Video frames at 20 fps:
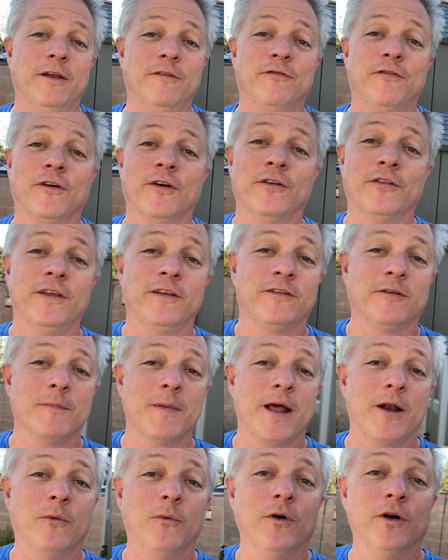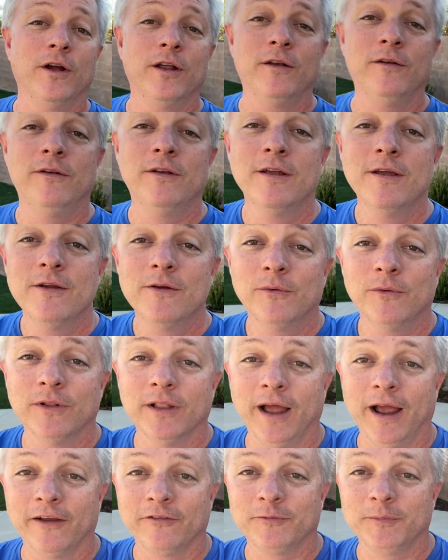For this amount of wood, will
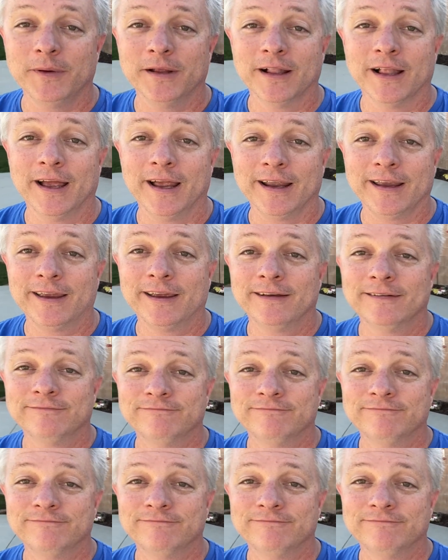last me like